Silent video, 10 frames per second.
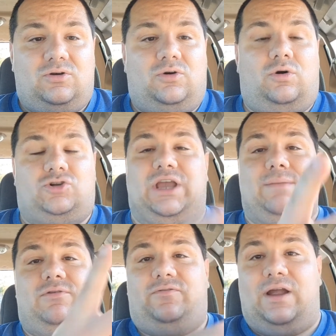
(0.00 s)
or
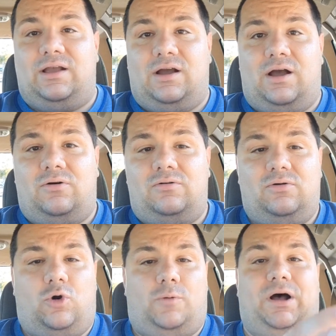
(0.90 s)
James Franco,
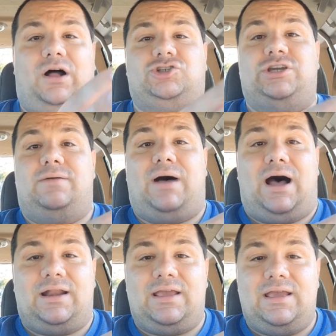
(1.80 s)
or Paul
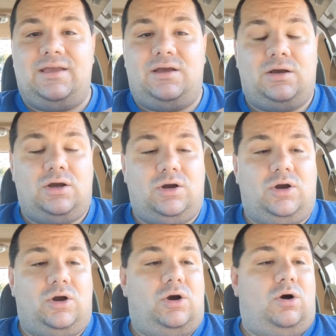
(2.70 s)
Giamatti,
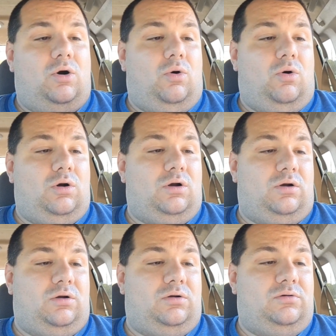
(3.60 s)

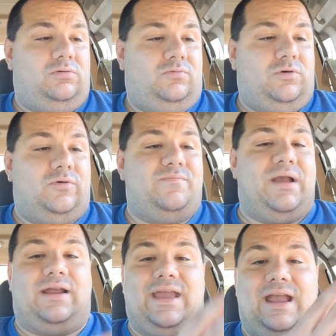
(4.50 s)
or
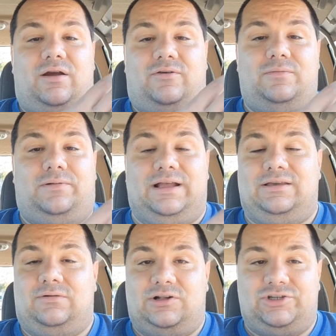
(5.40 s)
Rosemary Harris, who played the
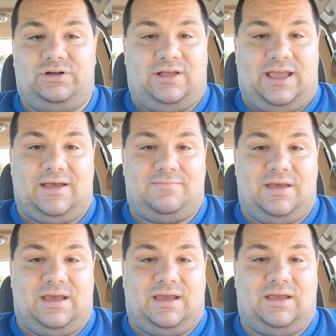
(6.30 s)
original Aunt
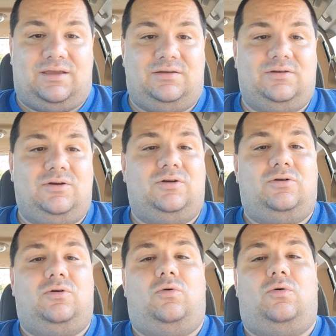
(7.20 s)
May,
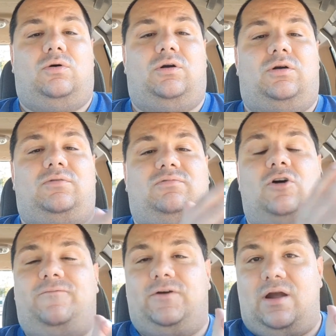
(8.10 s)
or
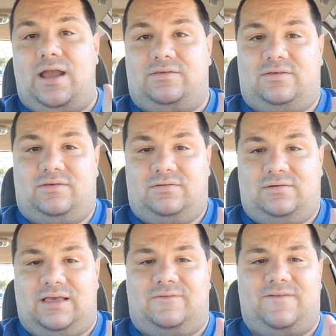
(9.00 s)
Topher Grace
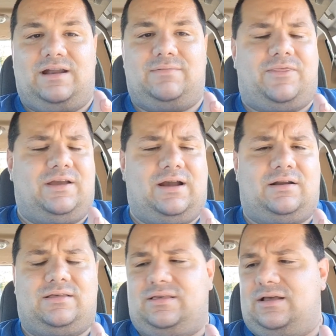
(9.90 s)
as Venom, I think I already
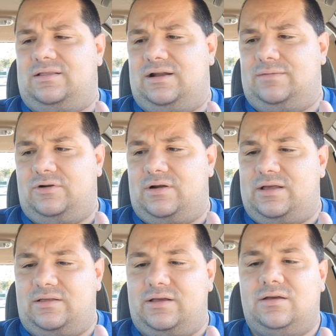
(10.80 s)
said that, I'm
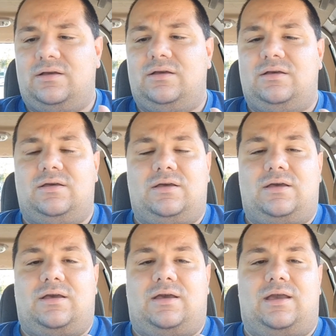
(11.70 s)
crazy.
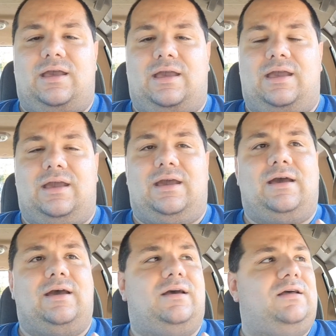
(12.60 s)

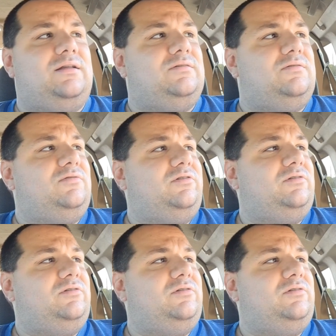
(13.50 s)
And